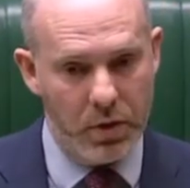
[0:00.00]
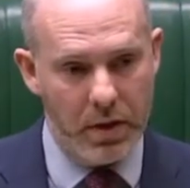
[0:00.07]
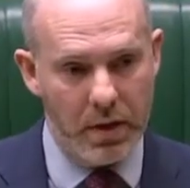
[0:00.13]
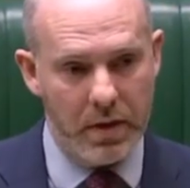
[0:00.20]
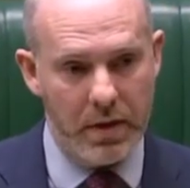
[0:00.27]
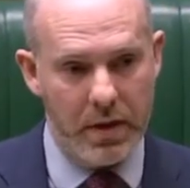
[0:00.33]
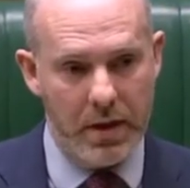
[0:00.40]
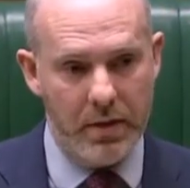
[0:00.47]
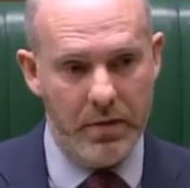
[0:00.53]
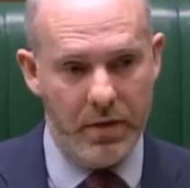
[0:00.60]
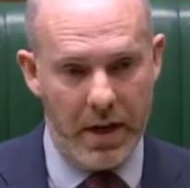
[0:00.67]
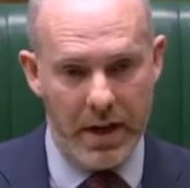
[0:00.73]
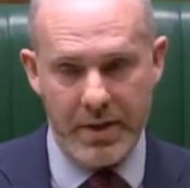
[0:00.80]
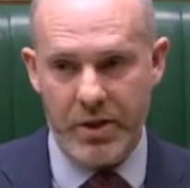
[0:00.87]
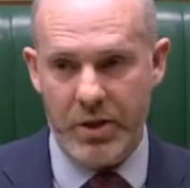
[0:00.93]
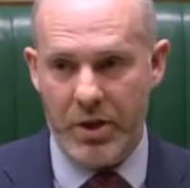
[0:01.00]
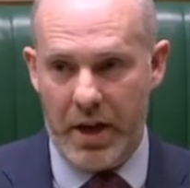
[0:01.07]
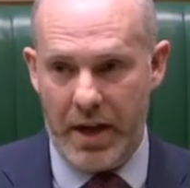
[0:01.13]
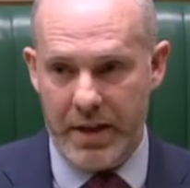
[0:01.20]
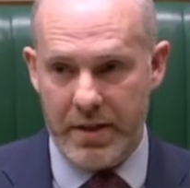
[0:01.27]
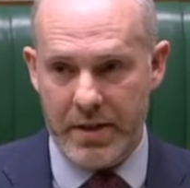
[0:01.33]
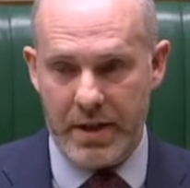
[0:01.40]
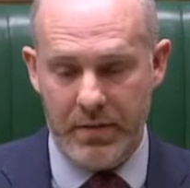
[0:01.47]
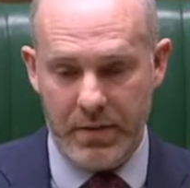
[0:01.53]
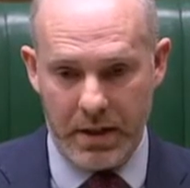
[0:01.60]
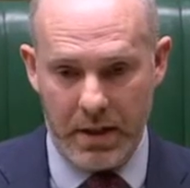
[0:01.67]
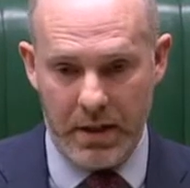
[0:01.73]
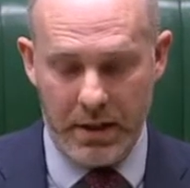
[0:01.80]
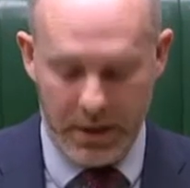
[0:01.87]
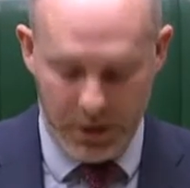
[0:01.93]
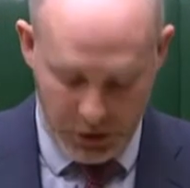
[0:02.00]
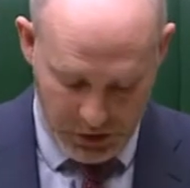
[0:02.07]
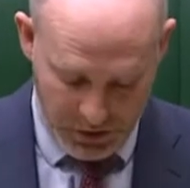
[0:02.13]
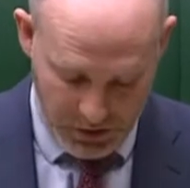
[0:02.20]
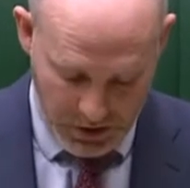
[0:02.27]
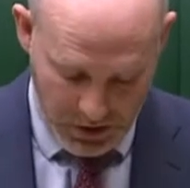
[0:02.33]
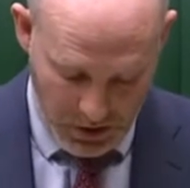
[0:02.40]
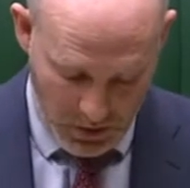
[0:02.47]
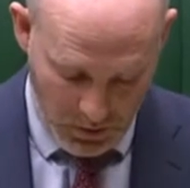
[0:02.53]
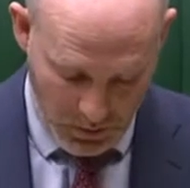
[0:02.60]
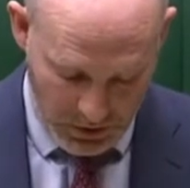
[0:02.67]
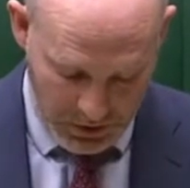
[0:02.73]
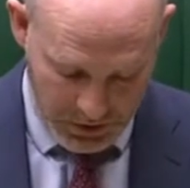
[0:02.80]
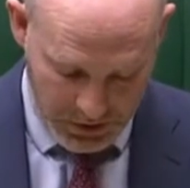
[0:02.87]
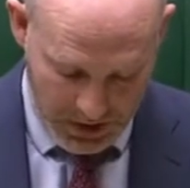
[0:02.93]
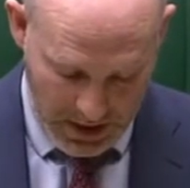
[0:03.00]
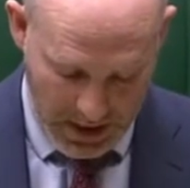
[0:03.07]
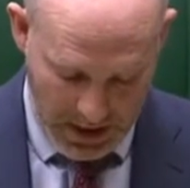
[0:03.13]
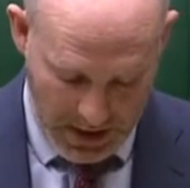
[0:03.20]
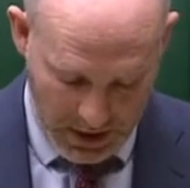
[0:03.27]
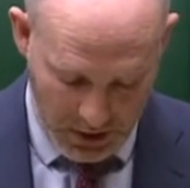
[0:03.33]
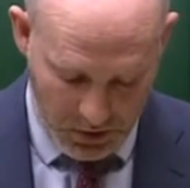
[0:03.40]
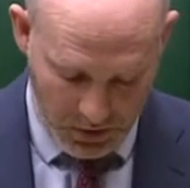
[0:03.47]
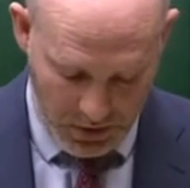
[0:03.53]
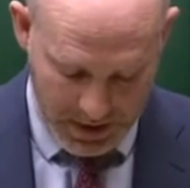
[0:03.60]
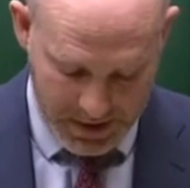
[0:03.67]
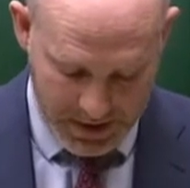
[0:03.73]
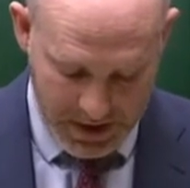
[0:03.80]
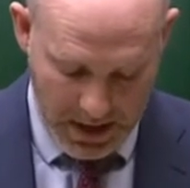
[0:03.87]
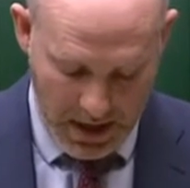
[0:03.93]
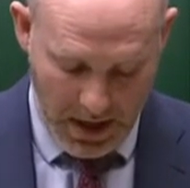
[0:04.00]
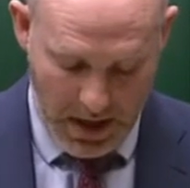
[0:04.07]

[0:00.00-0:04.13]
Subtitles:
that the advice and guidance given to clinicians was increased.